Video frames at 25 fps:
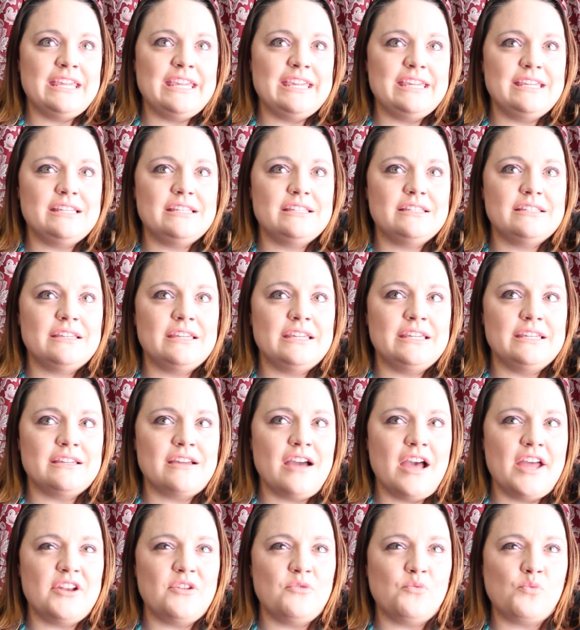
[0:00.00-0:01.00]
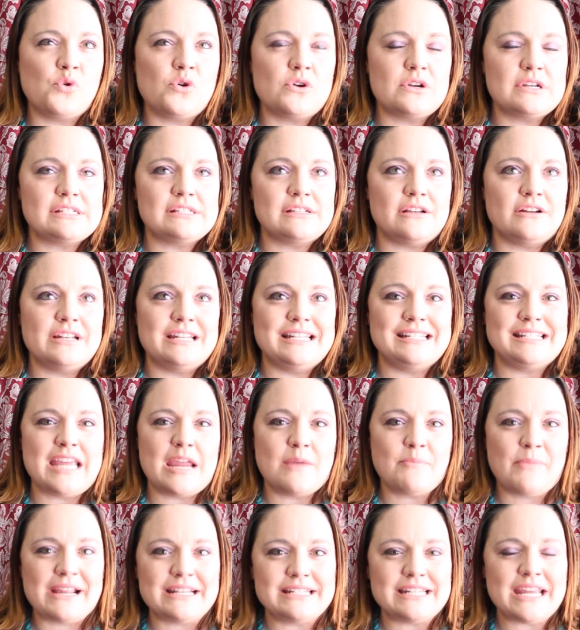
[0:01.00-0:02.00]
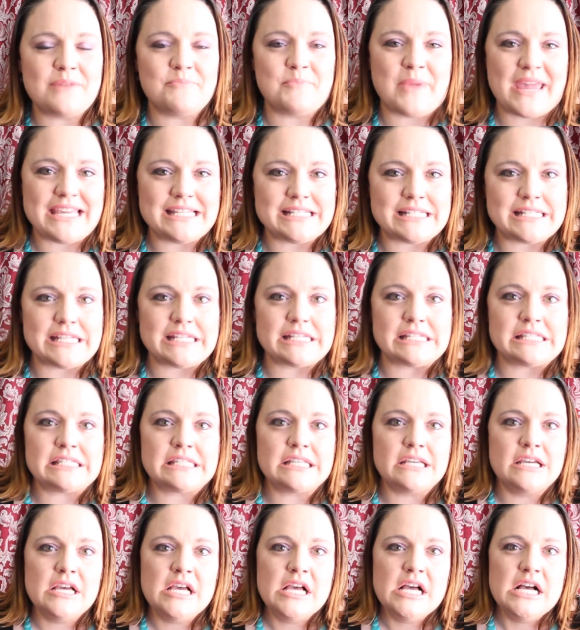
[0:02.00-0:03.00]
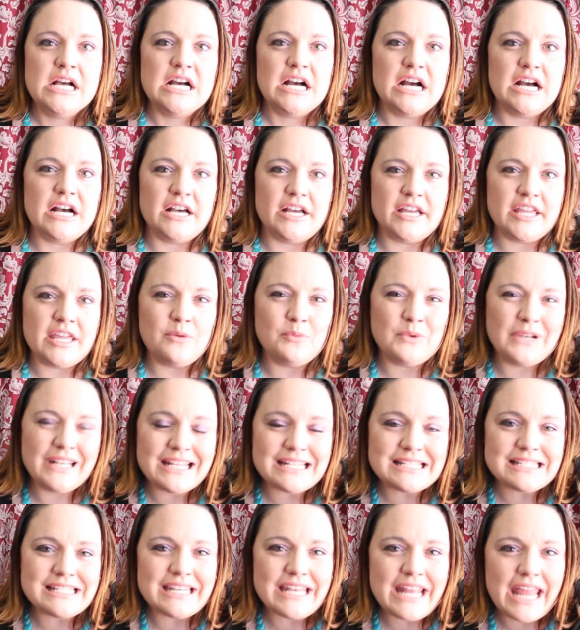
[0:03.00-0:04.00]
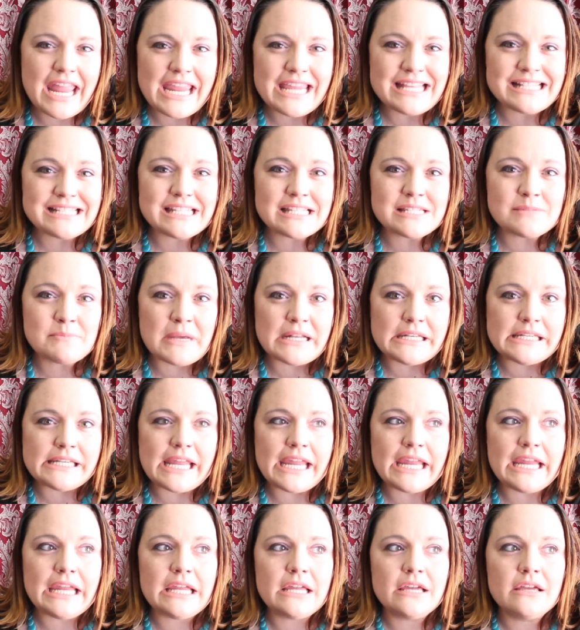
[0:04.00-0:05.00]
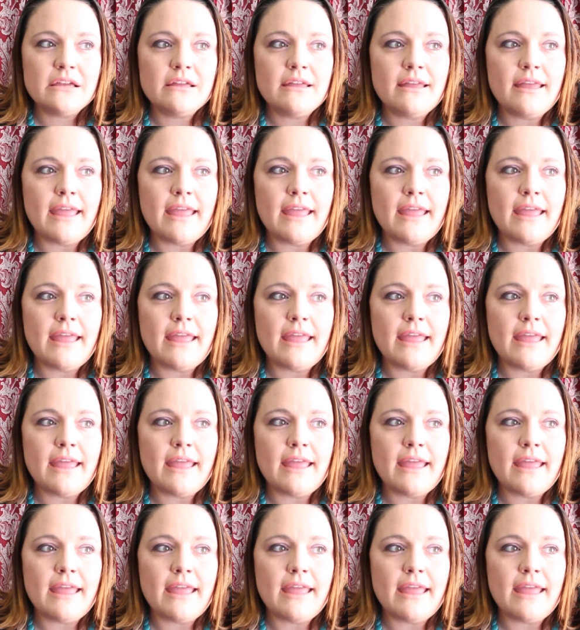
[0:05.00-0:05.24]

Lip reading: he kind of works on a day-by-day basis. He went in today, it's his Monday,